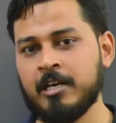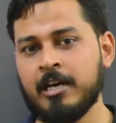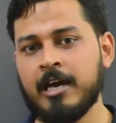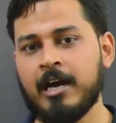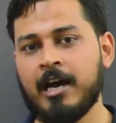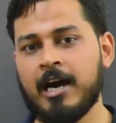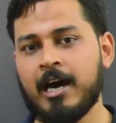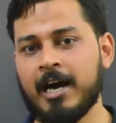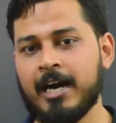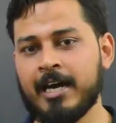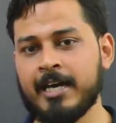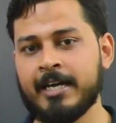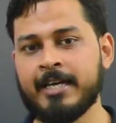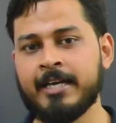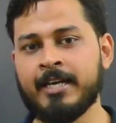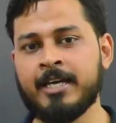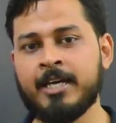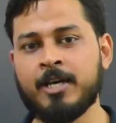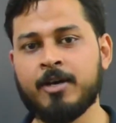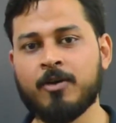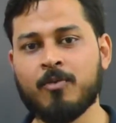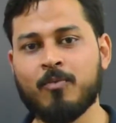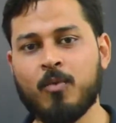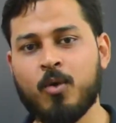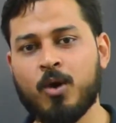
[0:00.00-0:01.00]
I
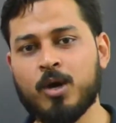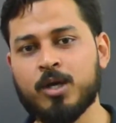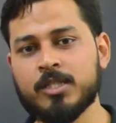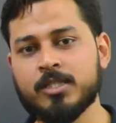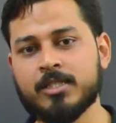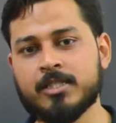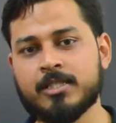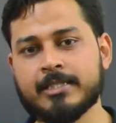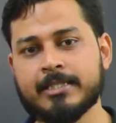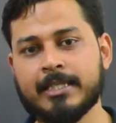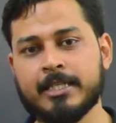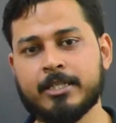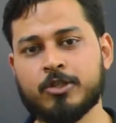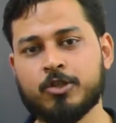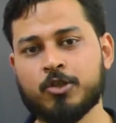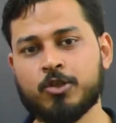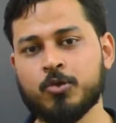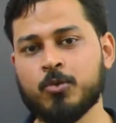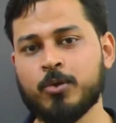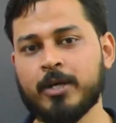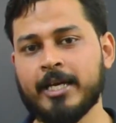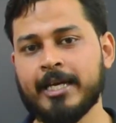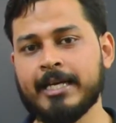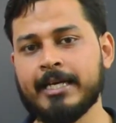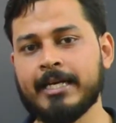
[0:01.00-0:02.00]
was
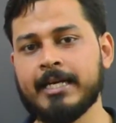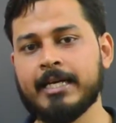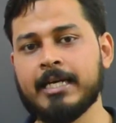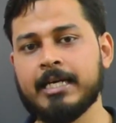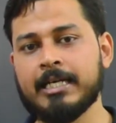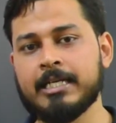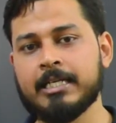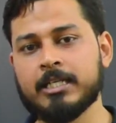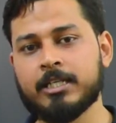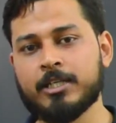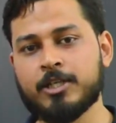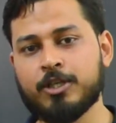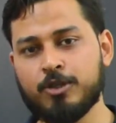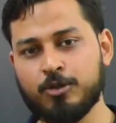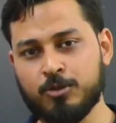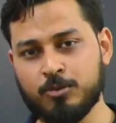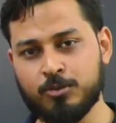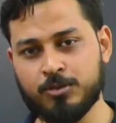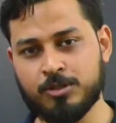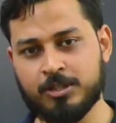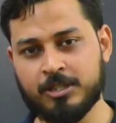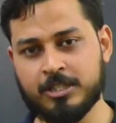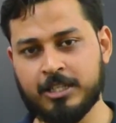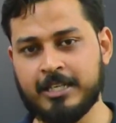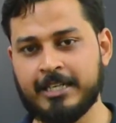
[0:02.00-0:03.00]
doing queues
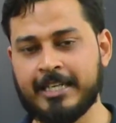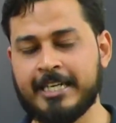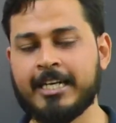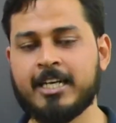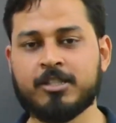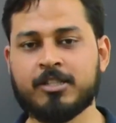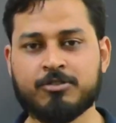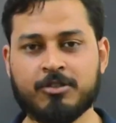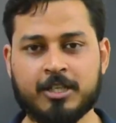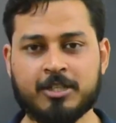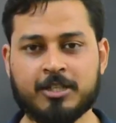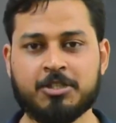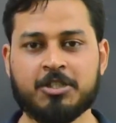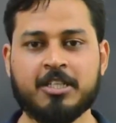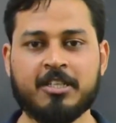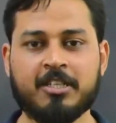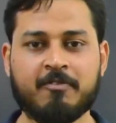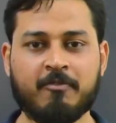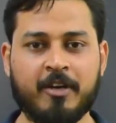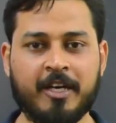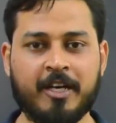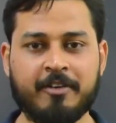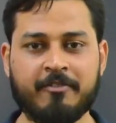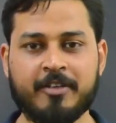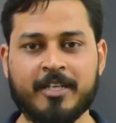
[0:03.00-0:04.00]
data structure,
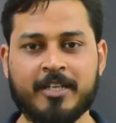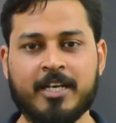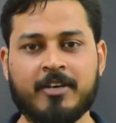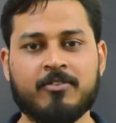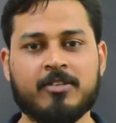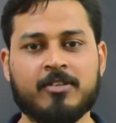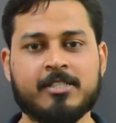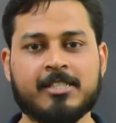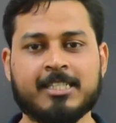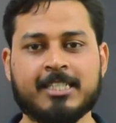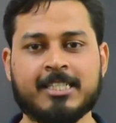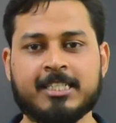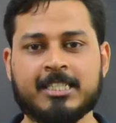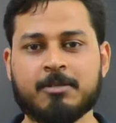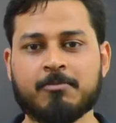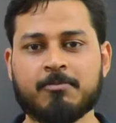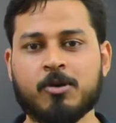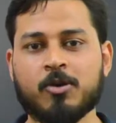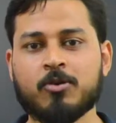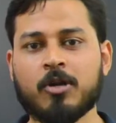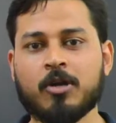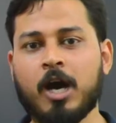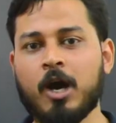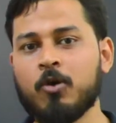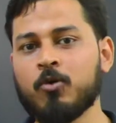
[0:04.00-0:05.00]
where we have discussed about
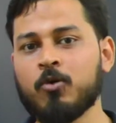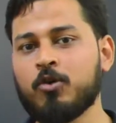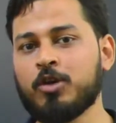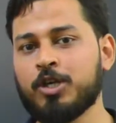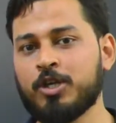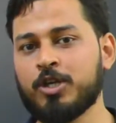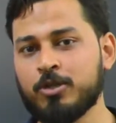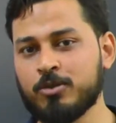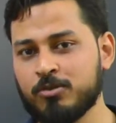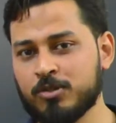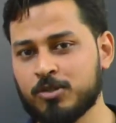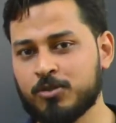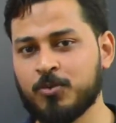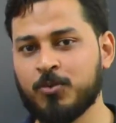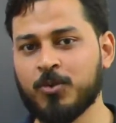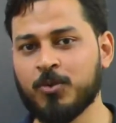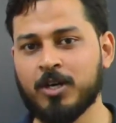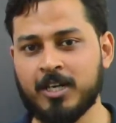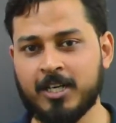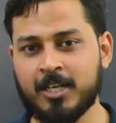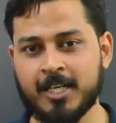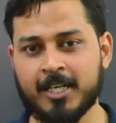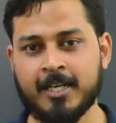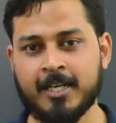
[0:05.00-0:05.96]
how queues work